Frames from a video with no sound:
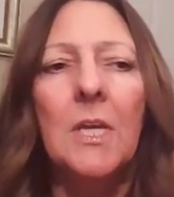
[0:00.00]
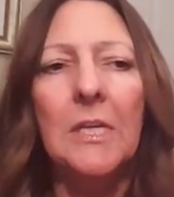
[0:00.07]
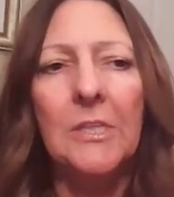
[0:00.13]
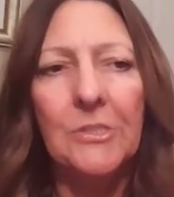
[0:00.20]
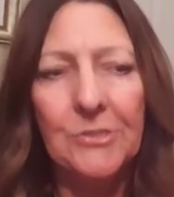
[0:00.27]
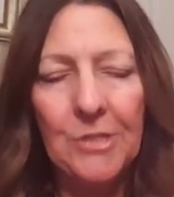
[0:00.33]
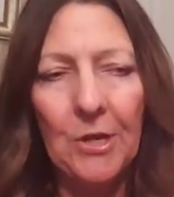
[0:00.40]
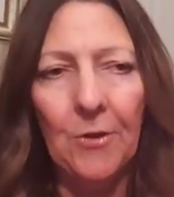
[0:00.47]

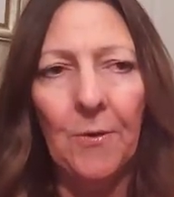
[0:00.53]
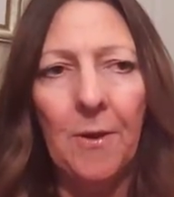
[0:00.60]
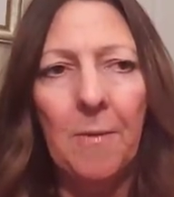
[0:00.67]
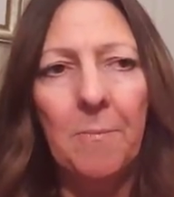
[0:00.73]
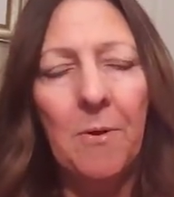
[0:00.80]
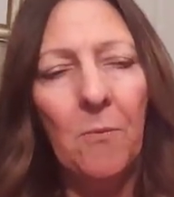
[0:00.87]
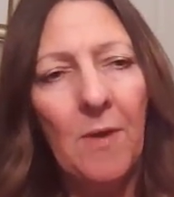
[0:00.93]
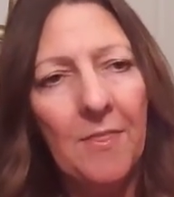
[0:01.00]
So,
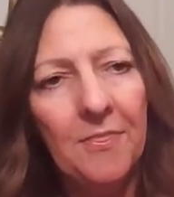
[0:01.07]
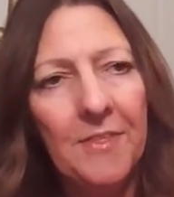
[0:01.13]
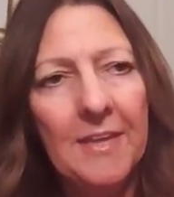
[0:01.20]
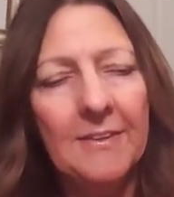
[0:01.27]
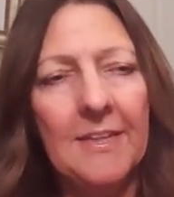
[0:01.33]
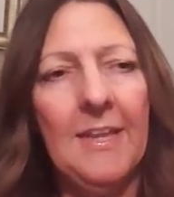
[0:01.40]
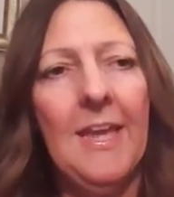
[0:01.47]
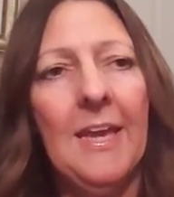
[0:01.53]
but one
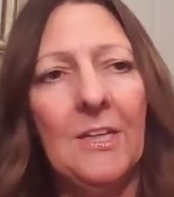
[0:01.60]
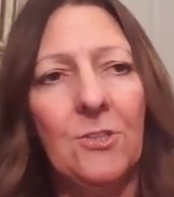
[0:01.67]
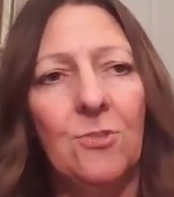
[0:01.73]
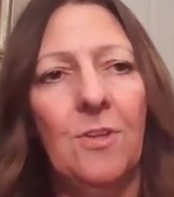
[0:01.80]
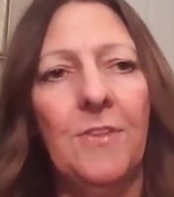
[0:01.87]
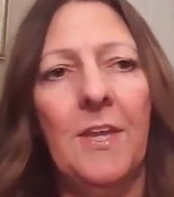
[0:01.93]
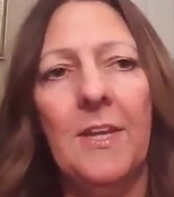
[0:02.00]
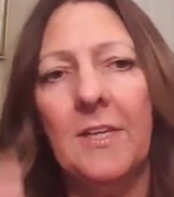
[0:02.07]
thing that
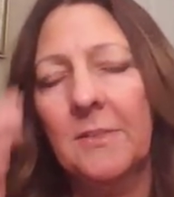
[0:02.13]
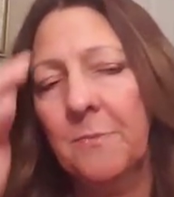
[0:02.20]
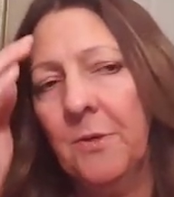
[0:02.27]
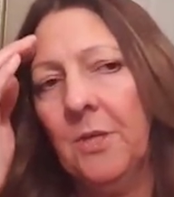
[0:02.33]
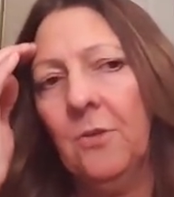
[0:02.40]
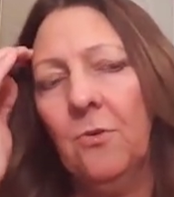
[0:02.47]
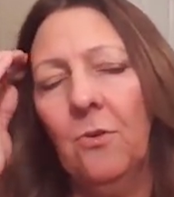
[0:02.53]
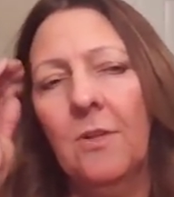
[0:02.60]
extra that is
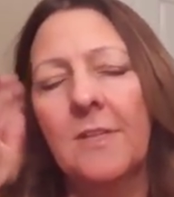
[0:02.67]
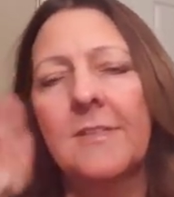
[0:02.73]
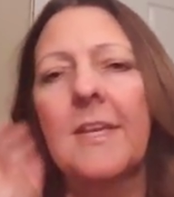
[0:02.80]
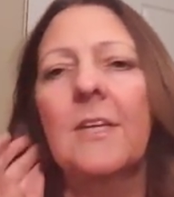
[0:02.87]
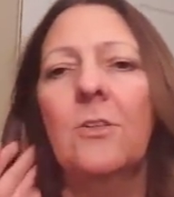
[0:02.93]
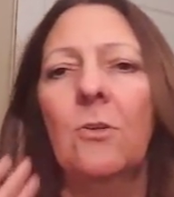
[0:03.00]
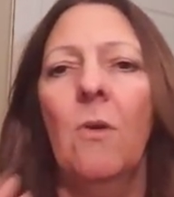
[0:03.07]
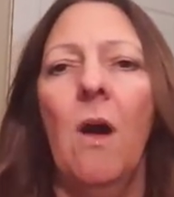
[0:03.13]
pretty cool is
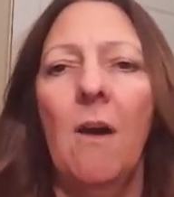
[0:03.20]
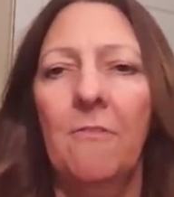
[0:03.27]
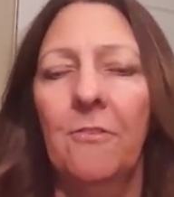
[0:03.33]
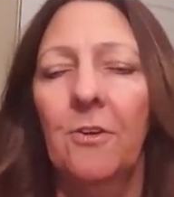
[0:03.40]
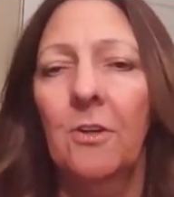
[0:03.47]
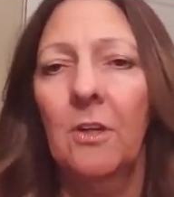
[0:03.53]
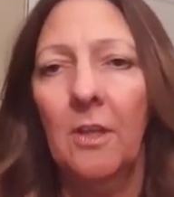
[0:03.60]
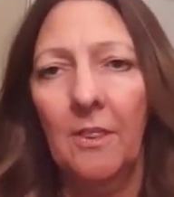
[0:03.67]
they do
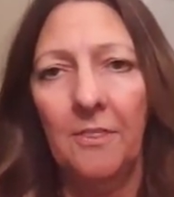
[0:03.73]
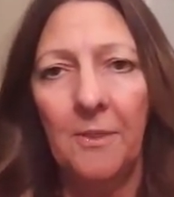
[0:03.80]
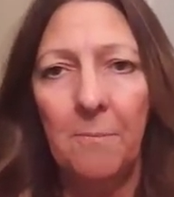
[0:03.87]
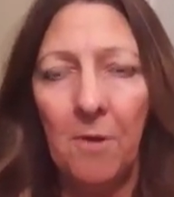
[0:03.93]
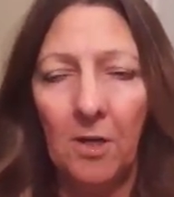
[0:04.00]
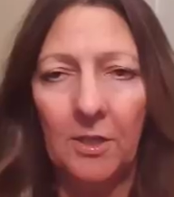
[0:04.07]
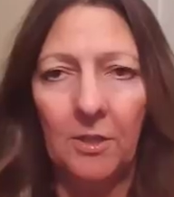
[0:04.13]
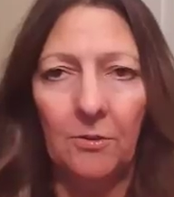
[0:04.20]
offer the
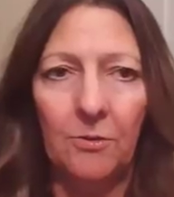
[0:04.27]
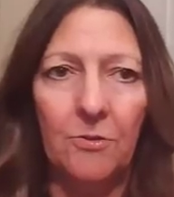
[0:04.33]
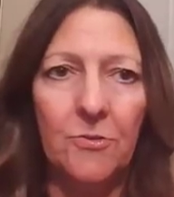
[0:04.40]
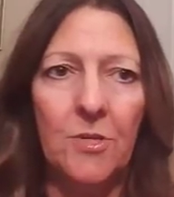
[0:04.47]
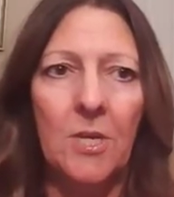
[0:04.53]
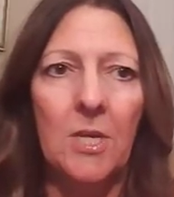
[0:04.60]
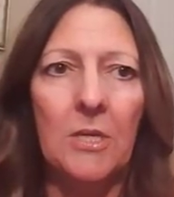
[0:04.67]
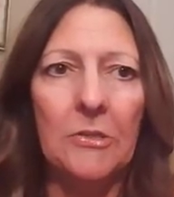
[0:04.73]
park and
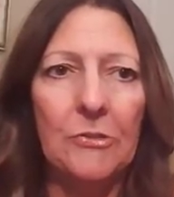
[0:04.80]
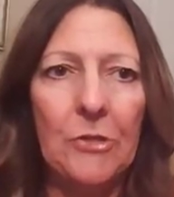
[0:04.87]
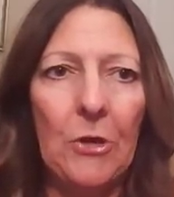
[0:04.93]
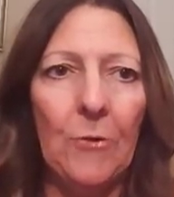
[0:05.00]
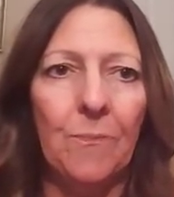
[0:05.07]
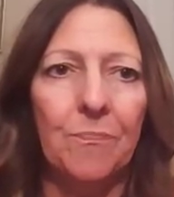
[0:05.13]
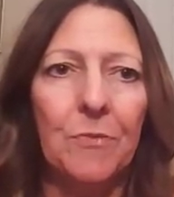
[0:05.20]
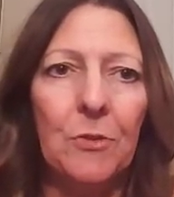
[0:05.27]
cruise.
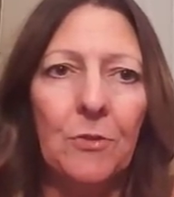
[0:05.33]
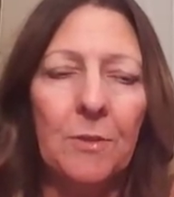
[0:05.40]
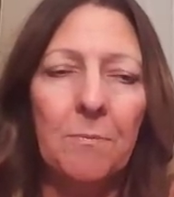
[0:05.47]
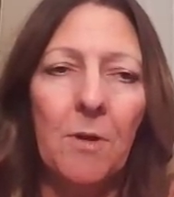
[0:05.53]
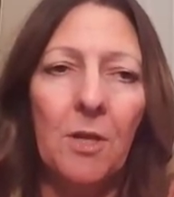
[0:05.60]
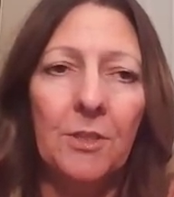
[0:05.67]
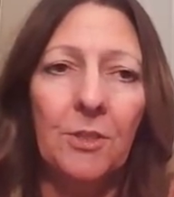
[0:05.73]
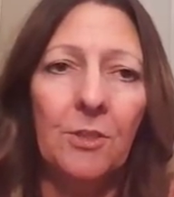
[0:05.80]
So you can
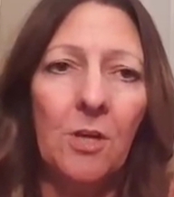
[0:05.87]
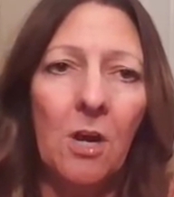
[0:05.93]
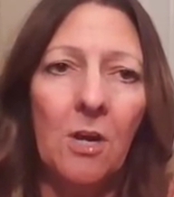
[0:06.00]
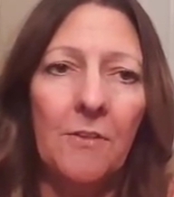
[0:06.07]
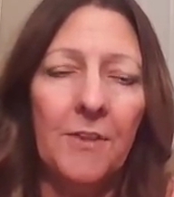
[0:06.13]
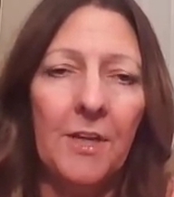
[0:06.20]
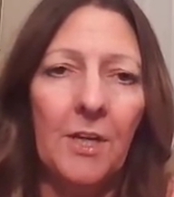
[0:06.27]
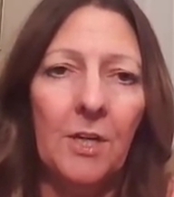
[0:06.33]
park your
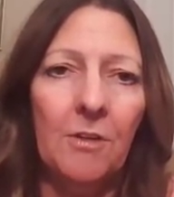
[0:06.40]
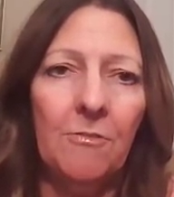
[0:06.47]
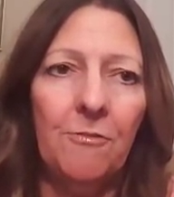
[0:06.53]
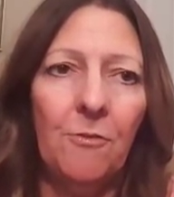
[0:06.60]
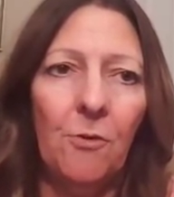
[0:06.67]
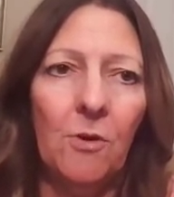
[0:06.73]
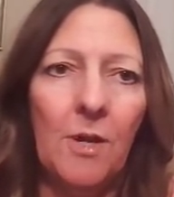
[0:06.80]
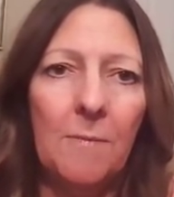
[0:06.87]
car there
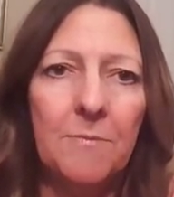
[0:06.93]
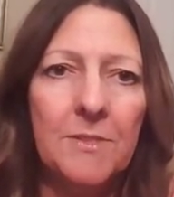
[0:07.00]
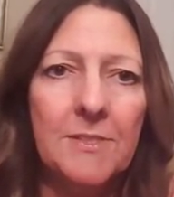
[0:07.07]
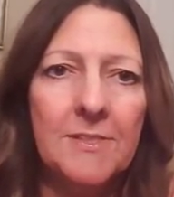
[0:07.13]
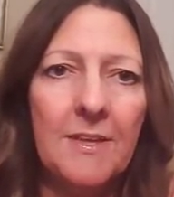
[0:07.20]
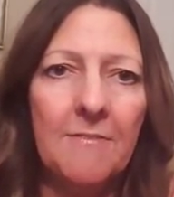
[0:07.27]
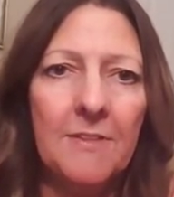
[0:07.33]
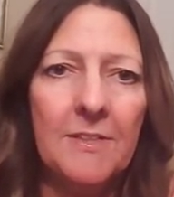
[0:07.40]
for up to
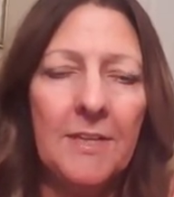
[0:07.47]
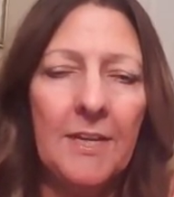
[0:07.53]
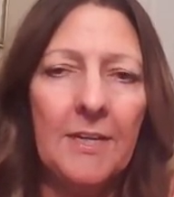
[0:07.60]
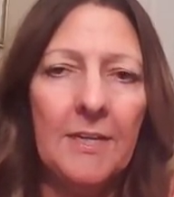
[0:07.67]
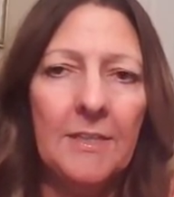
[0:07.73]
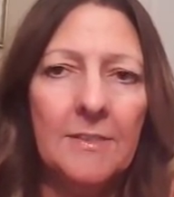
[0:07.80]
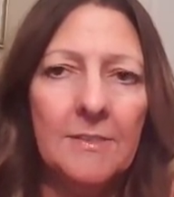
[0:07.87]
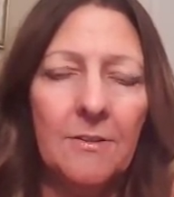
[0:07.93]
7
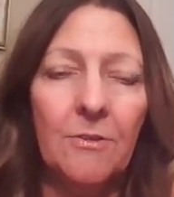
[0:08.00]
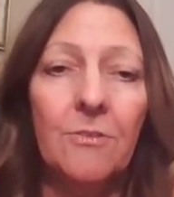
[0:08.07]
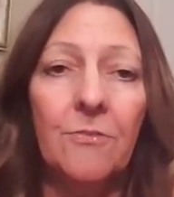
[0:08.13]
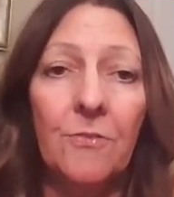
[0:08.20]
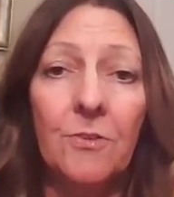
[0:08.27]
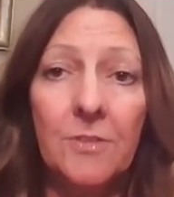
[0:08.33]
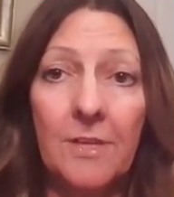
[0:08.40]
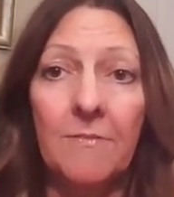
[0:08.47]
days or
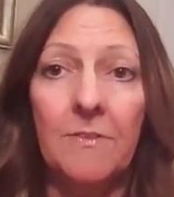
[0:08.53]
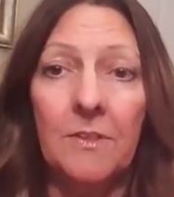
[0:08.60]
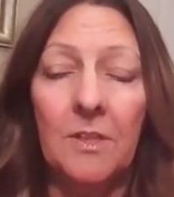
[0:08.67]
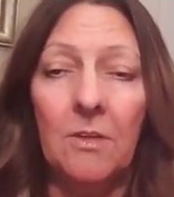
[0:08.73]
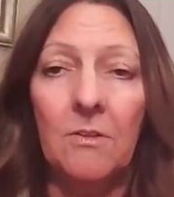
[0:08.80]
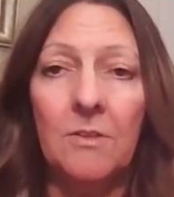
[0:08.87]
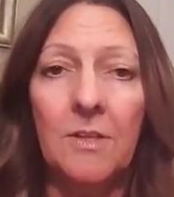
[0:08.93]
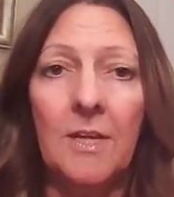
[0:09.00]
for 7,
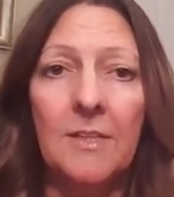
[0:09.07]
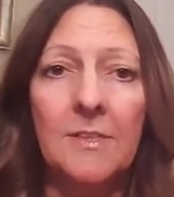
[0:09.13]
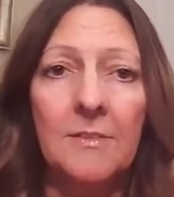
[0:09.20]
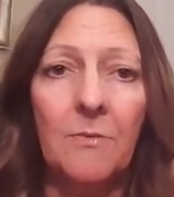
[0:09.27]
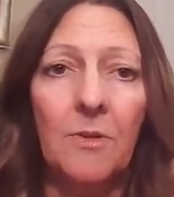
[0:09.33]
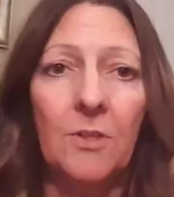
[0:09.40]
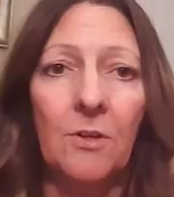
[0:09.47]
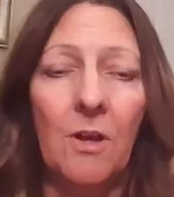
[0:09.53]
nights
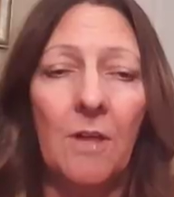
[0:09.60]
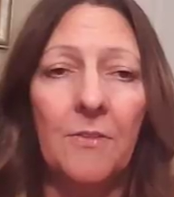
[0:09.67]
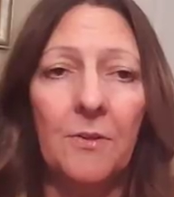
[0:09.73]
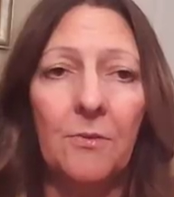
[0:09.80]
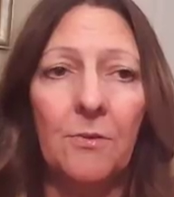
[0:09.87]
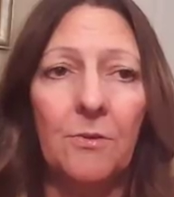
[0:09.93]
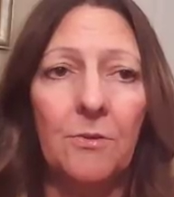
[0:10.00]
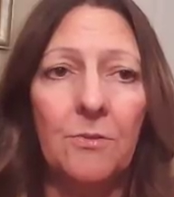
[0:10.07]
while you're on the
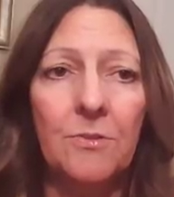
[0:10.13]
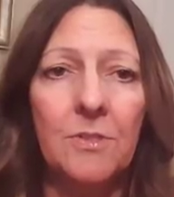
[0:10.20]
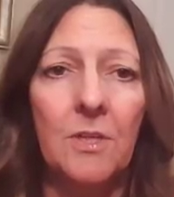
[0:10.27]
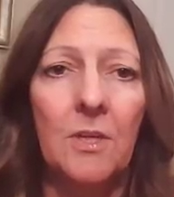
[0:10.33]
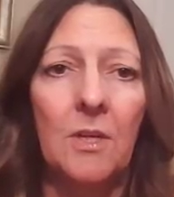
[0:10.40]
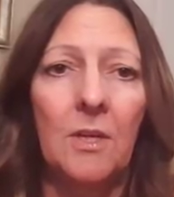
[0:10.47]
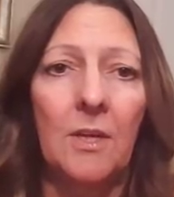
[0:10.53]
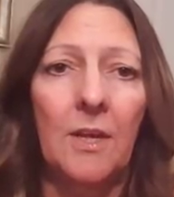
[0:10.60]
cruise.
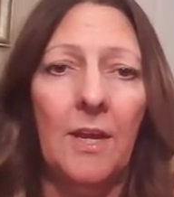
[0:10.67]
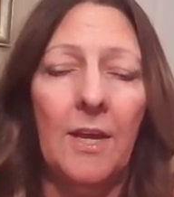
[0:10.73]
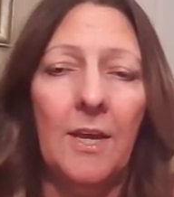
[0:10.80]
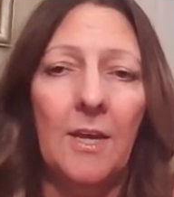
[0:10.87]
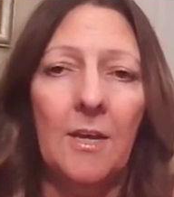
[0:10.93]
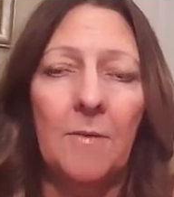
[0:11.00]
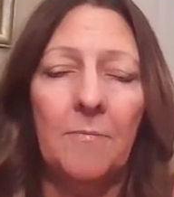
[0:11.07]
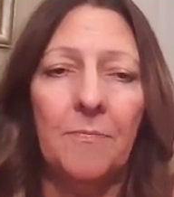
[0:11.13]

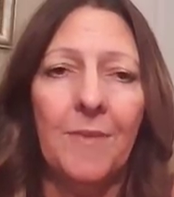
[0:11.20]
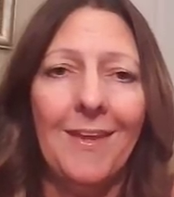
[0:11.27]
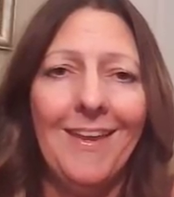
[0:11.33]
And